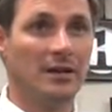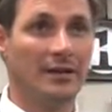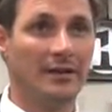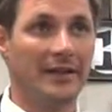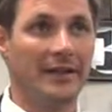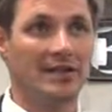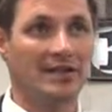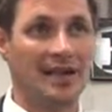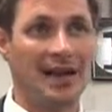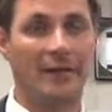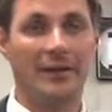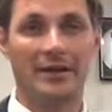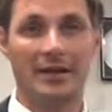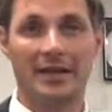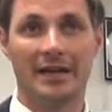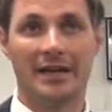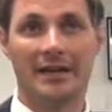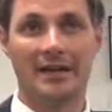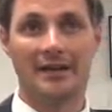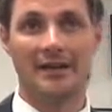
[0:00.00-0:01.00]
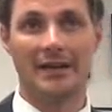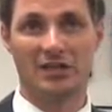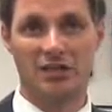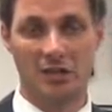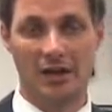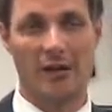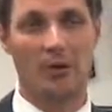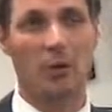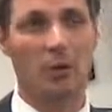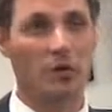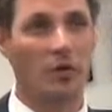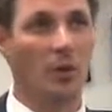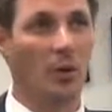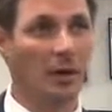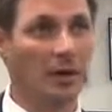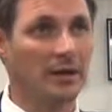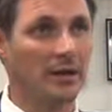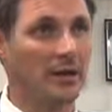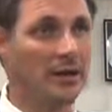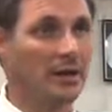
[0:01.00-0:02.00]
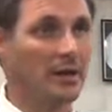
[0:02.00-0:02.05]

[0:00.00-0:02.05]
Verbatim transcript: And that's how he did it, and that's how we'll do it.